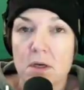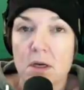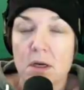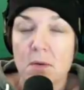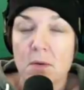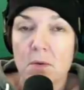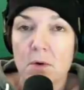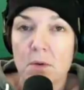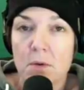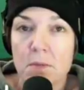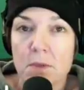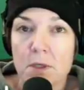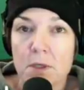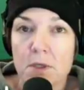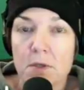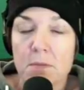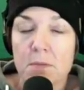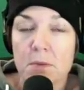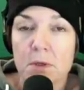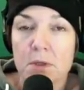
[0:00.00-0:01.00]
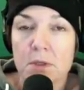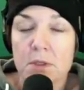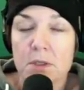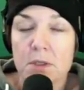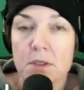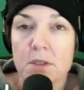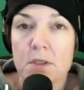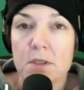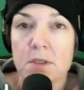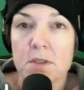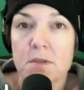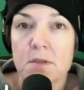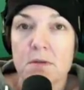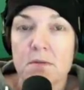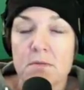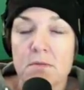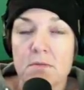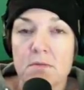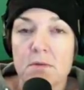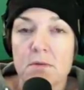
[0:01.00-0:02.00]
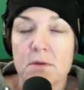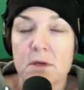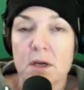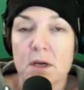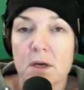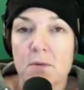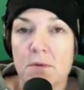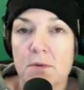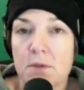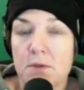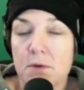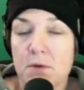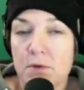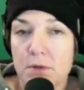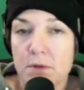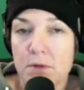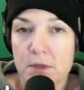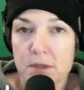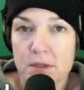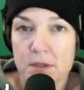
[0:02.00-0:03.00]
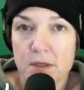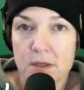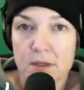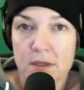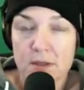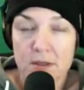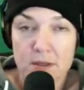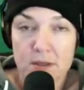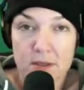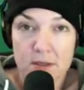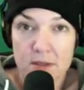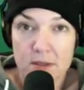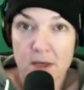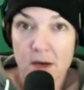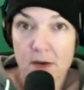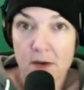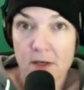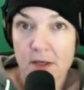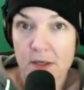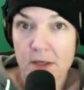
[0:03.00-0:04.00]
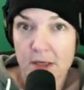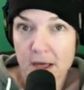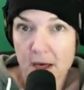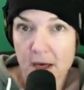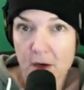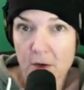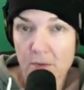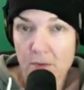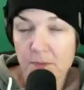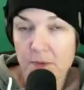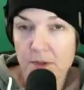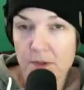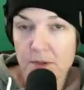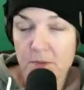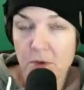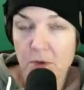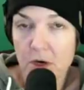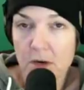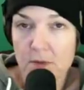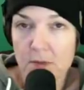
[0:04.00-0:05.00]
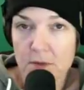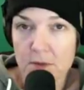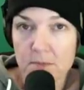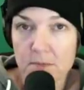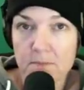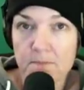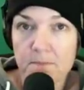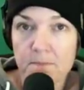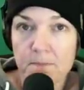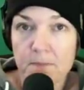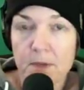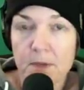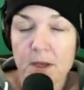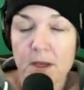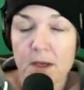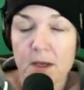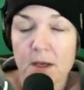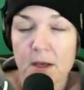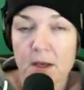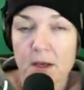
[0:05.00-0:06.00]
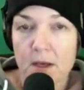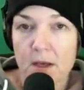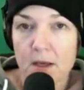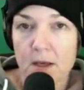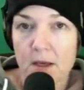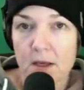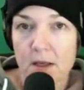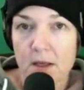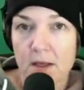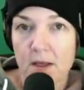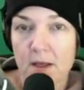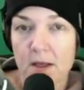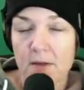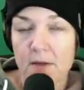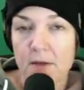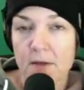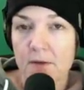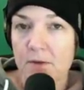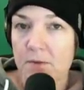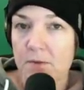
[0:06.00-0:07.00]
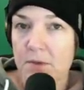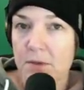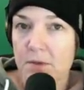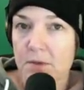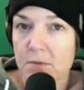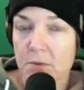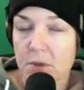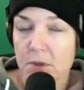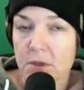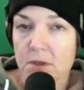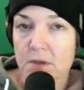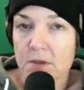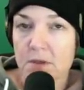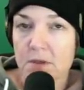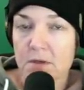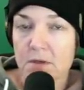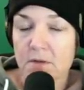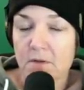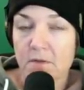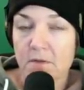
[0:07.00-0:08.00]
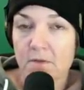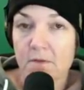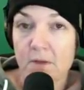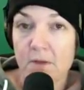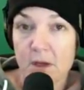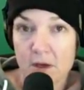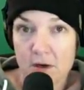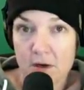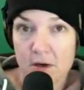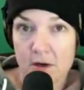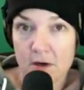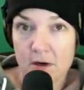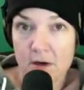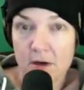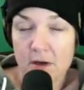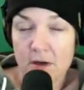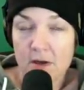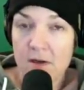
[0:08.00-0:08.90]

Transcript: I want to be a good person, and I was told this is how I could help this problem. And the other reason was fear.